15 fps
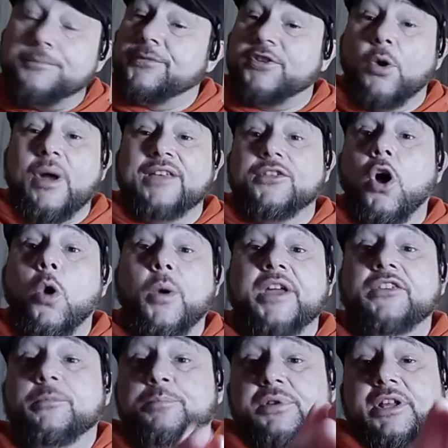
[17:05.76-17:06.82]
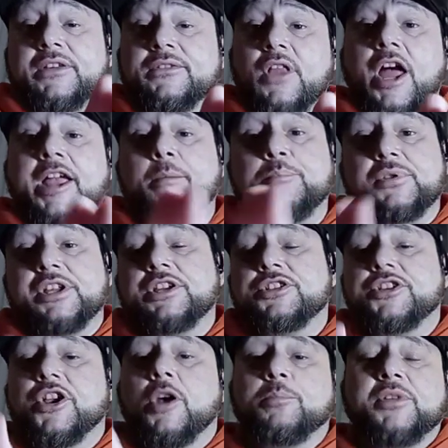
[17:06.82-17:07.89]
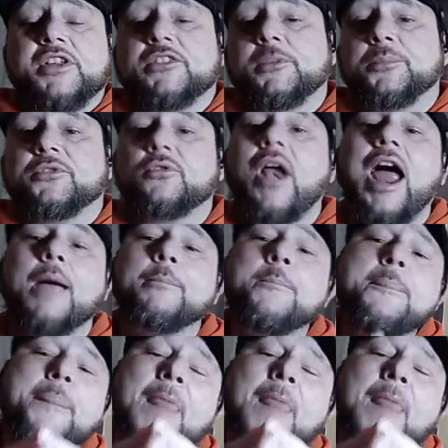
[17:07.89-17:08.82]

So as always, please like, please share, please subscribe.